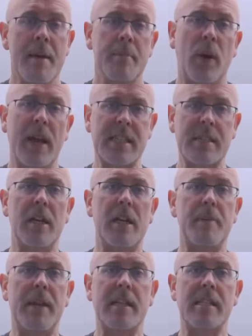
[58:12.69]
But when is the money
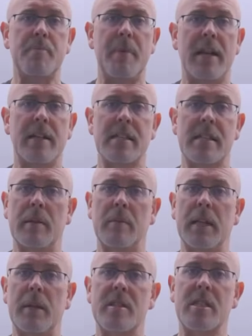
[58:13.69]
being spent? This time the
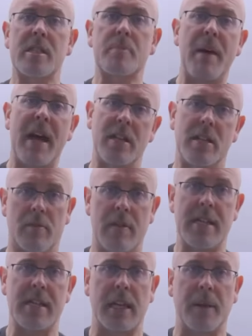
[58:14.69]
money was spent
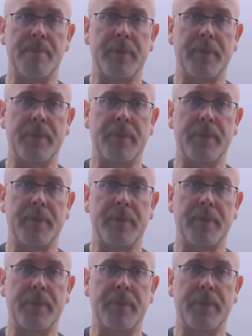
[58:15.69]
already.